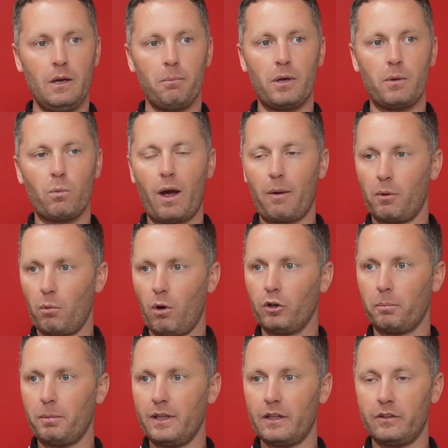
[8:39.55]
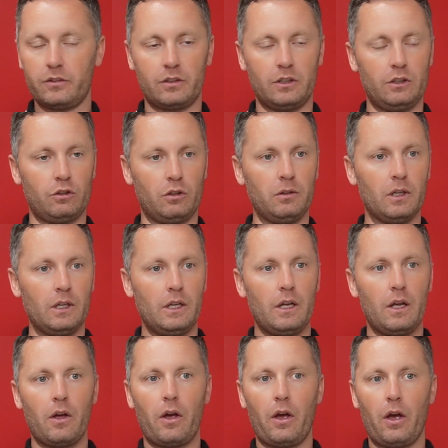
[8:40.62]
being where we want to be this season
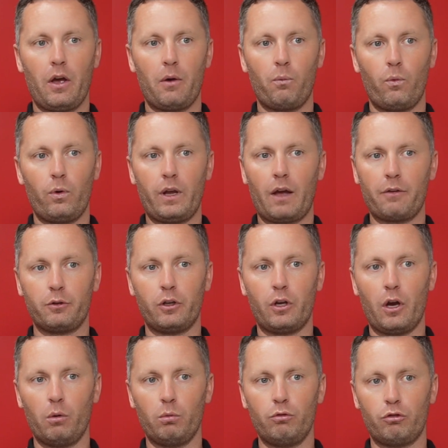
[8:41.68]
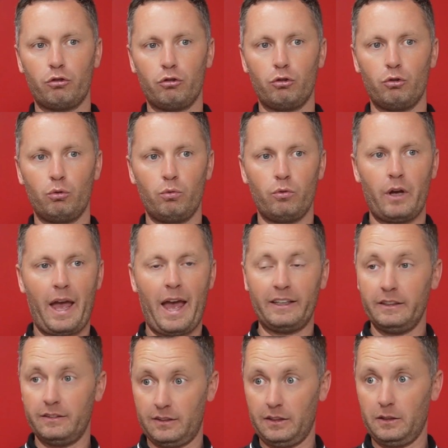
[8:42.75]
um, we have to go to
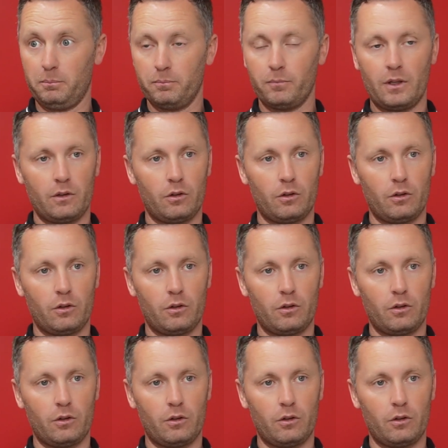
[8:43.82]
any team